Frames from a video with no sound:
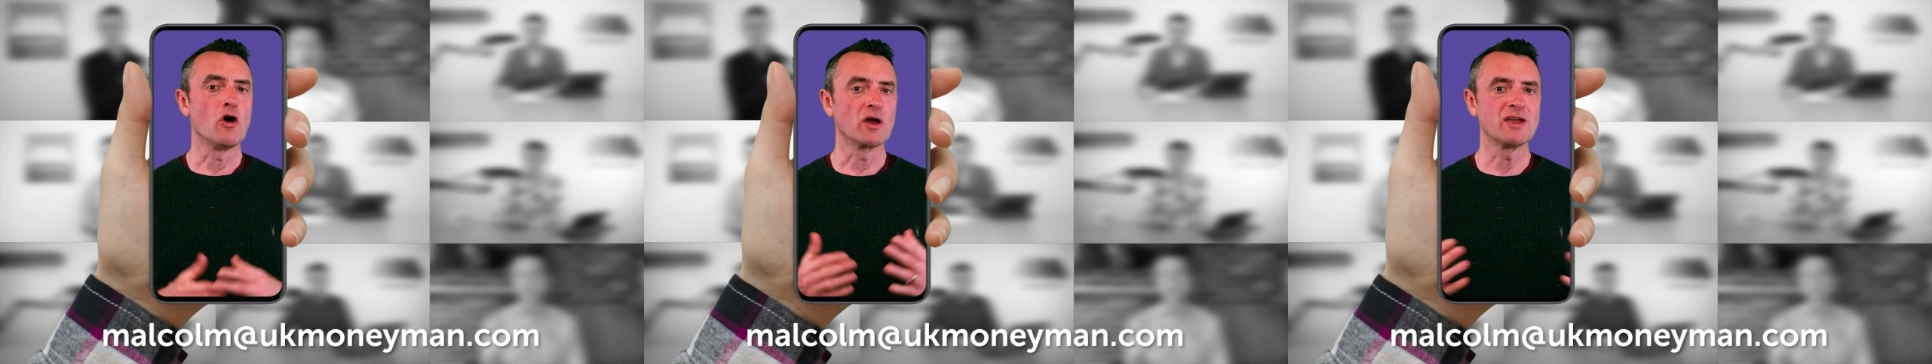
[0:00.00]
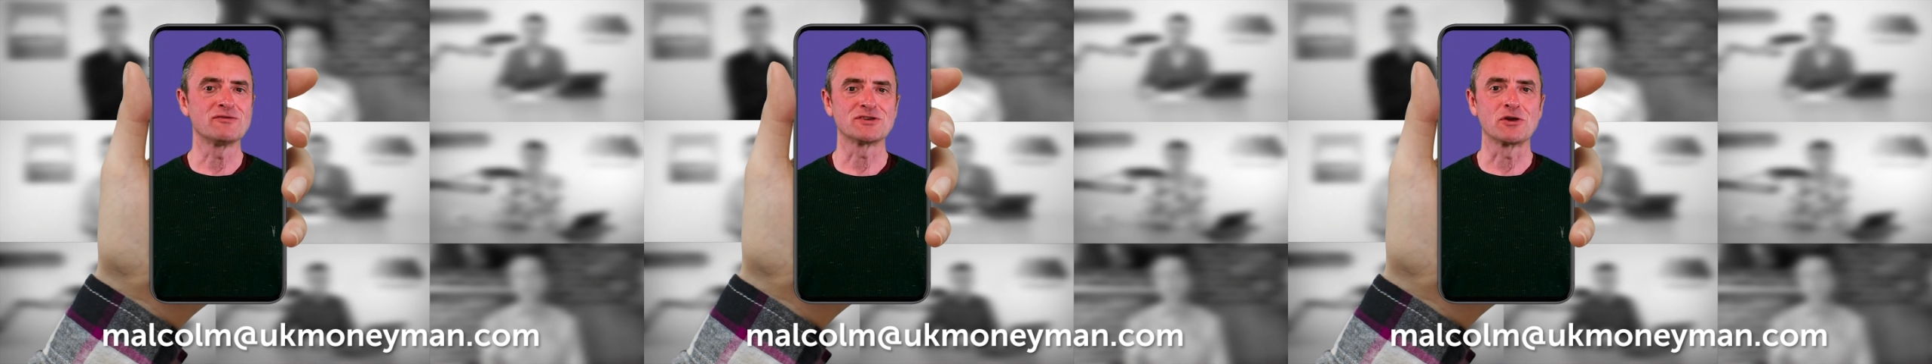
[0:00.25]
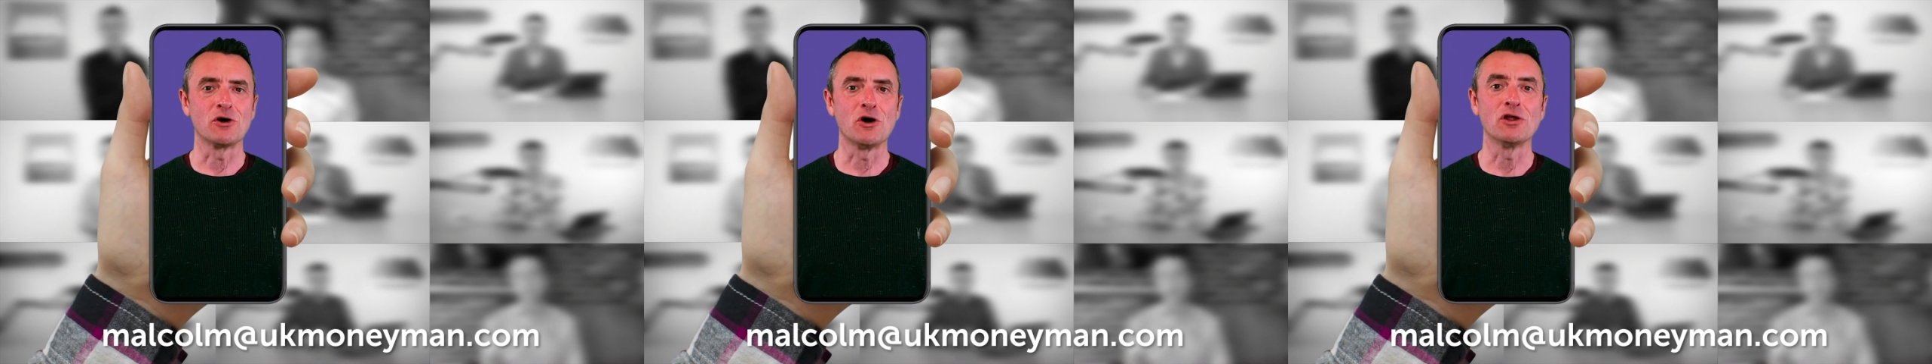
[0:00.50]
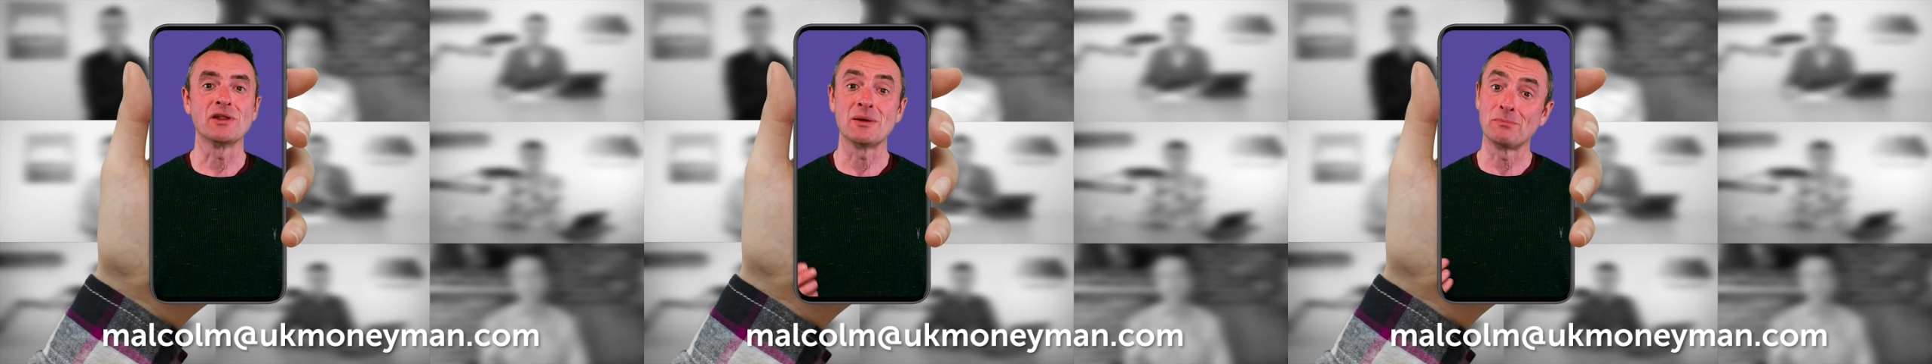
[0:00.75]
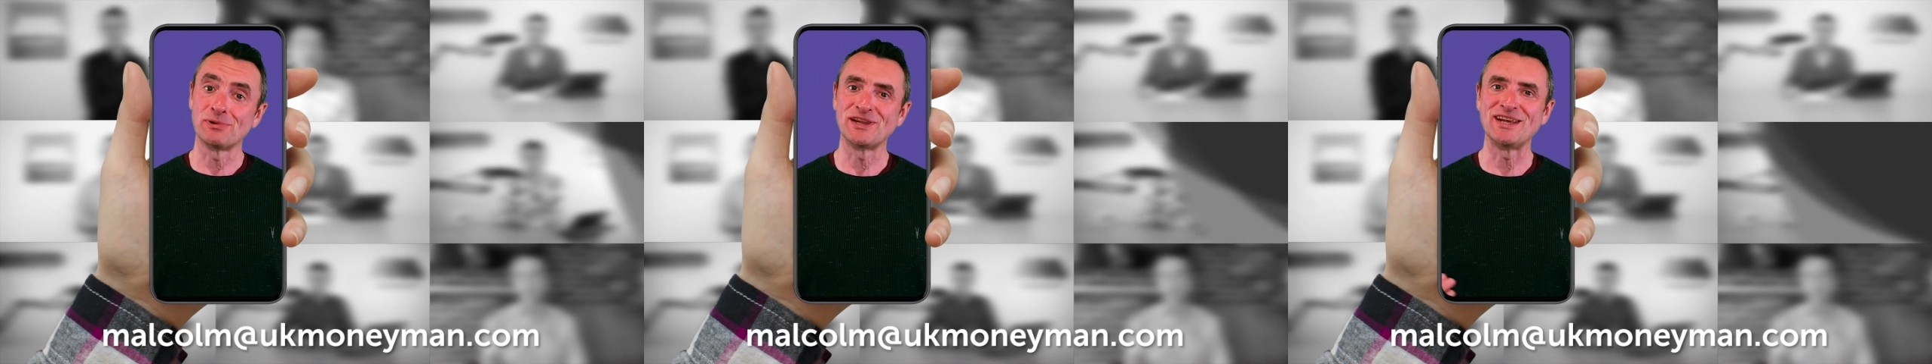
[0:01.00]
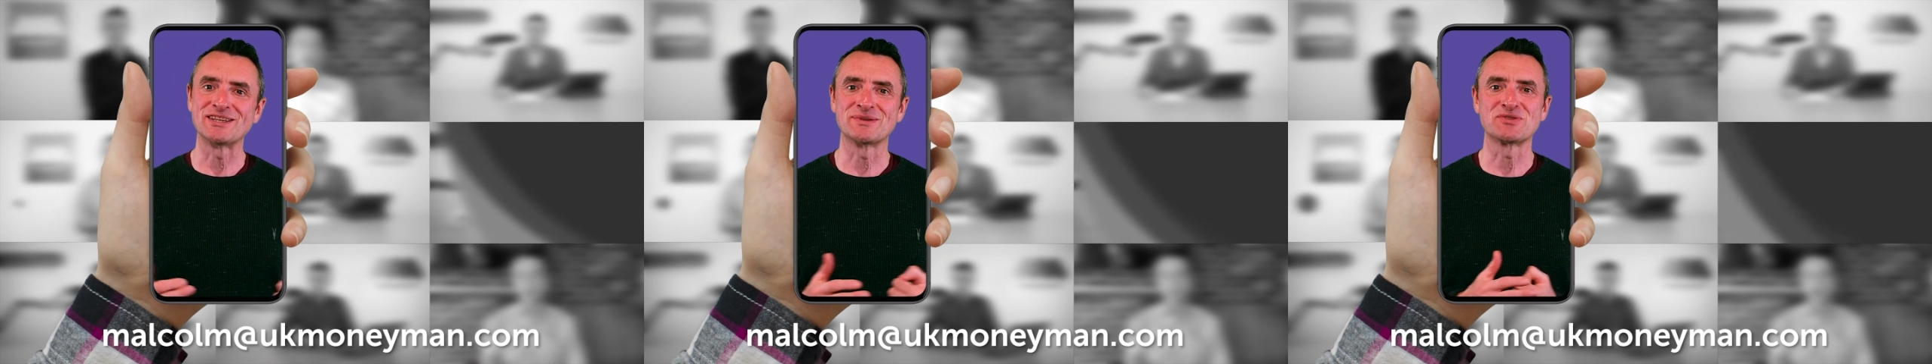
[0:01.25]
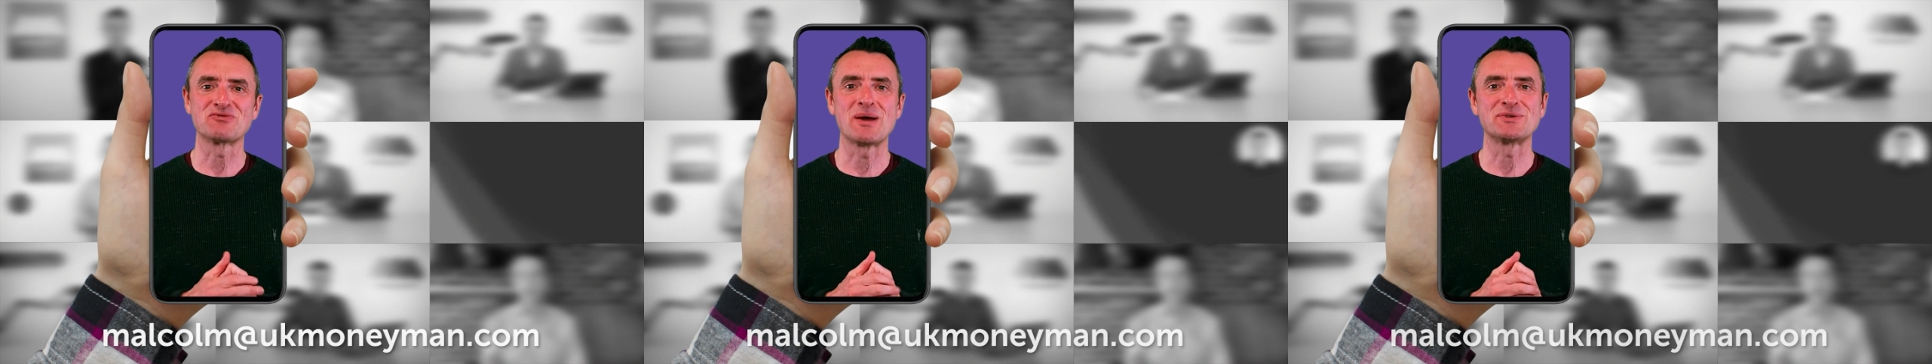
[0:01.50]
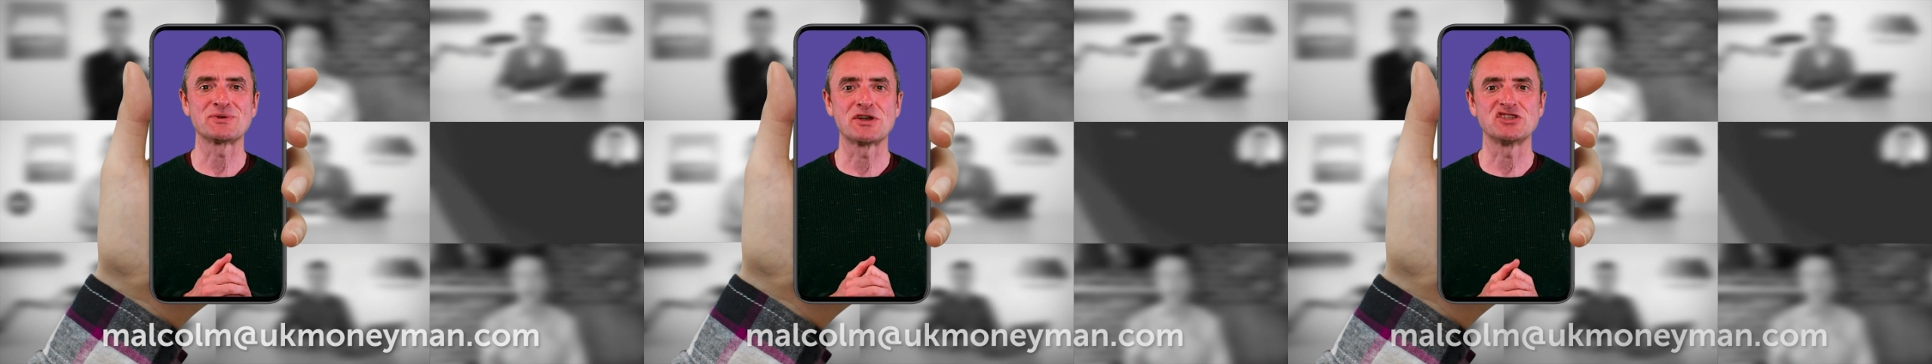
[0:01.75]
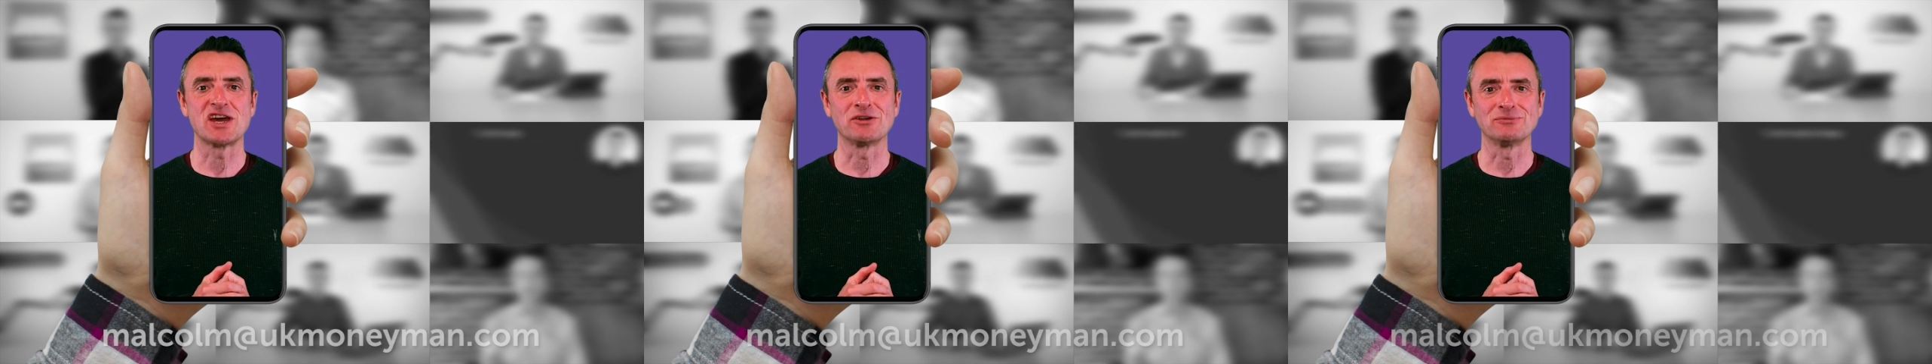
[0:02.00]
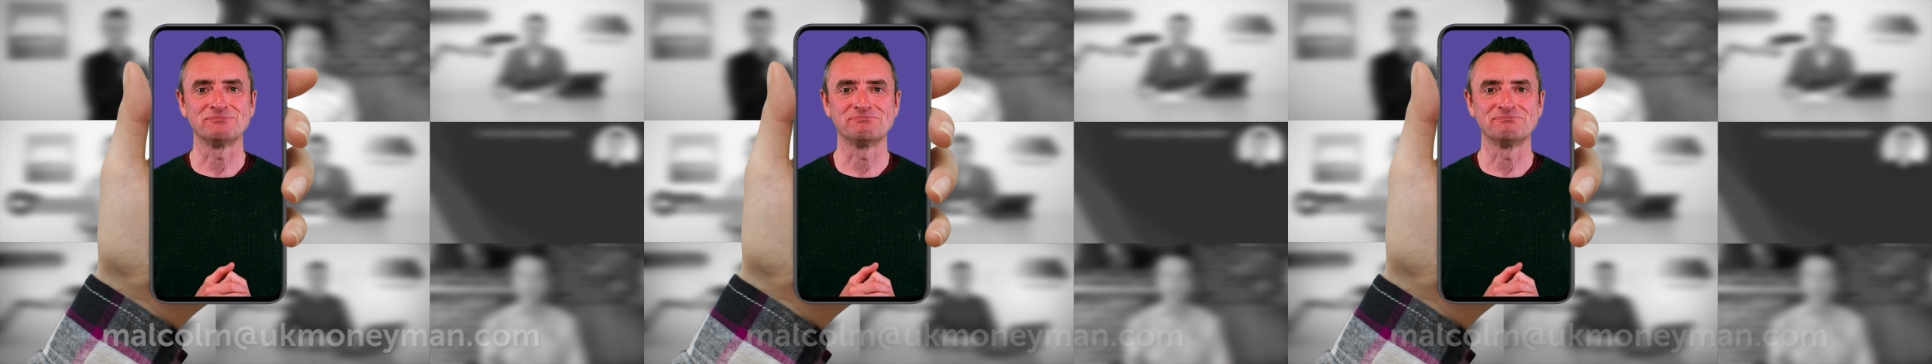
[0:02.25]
or give us a call and please subscribe to our channel.